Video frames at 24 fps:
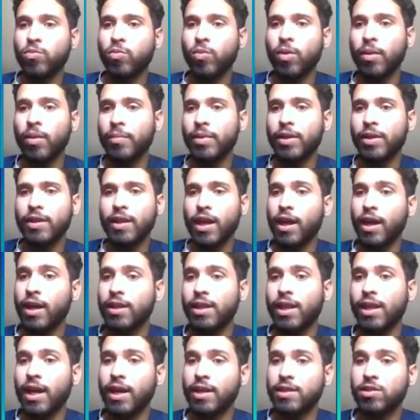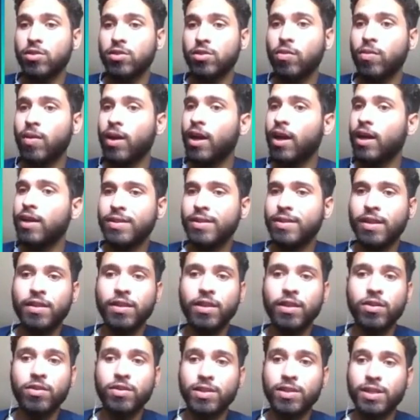women that likes yoga, then
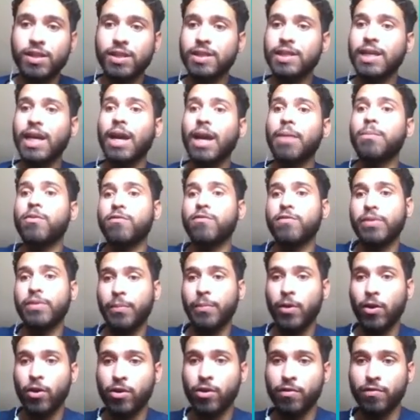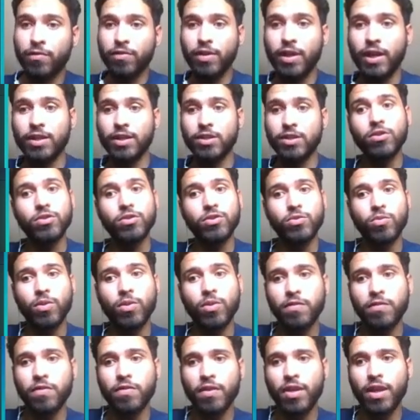there is a type of typography that's going to
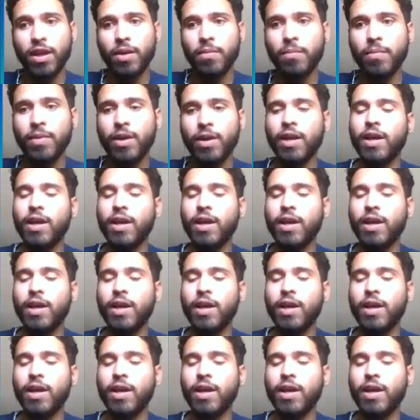work for them.